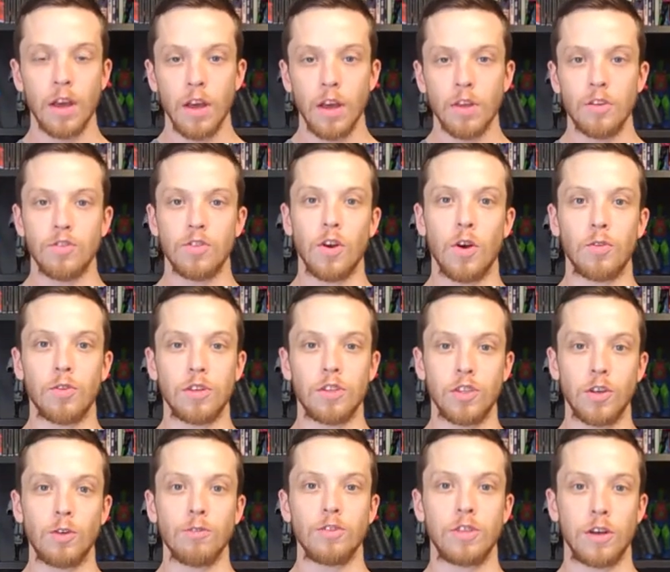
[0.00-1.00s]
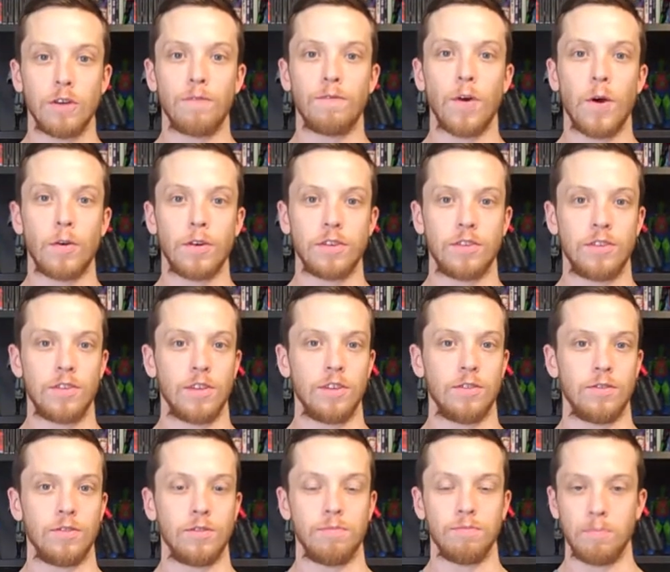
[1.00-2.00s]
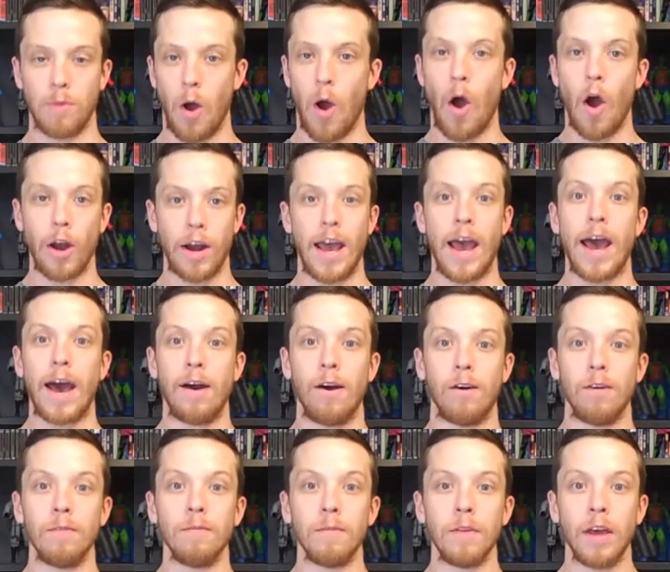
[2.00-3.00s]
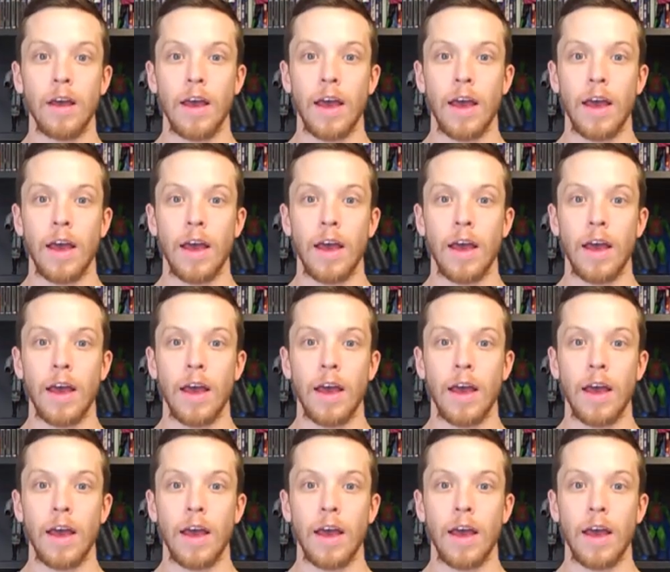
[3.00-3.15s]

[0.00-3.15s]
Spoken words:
So the show still focuses on Hal,